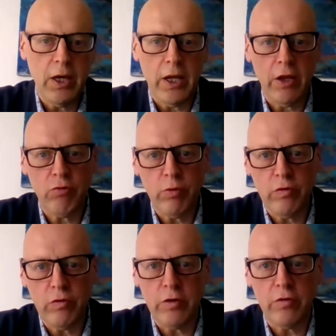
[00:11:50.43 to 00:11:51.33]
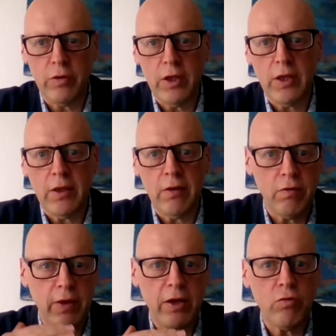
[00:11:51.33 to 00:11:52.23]
And as a result,
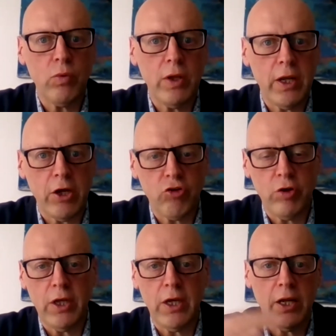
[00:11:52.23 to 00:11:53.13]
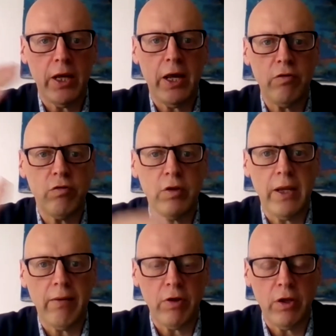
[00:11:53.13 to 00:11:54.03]
that will actually enhance the
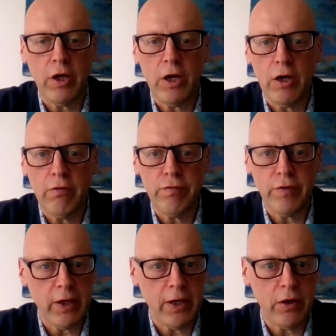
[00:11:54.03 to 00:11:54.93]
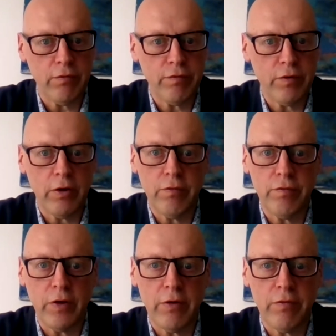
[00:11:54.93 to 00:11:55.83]
level of
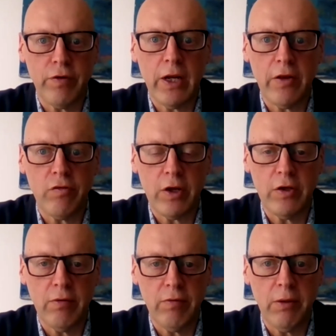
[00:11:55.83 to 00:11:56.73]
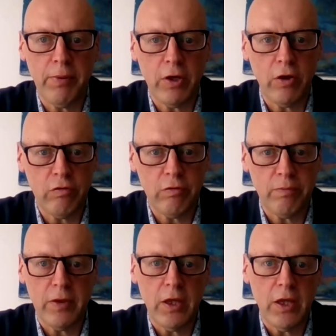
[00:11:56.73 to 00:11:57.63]
freelance activity,
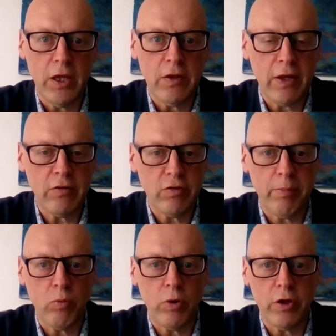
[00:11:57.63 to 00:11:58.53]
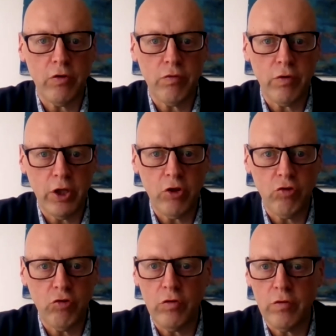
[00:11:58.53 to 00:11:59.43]
because that type of work is very
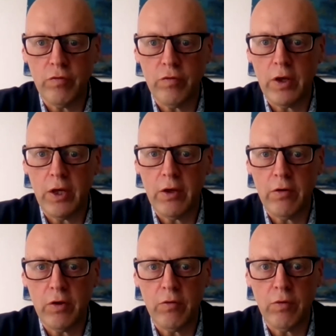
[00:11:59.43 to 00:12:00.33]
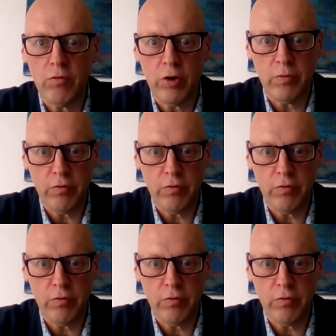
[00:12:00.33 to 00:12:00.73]
conducive in terms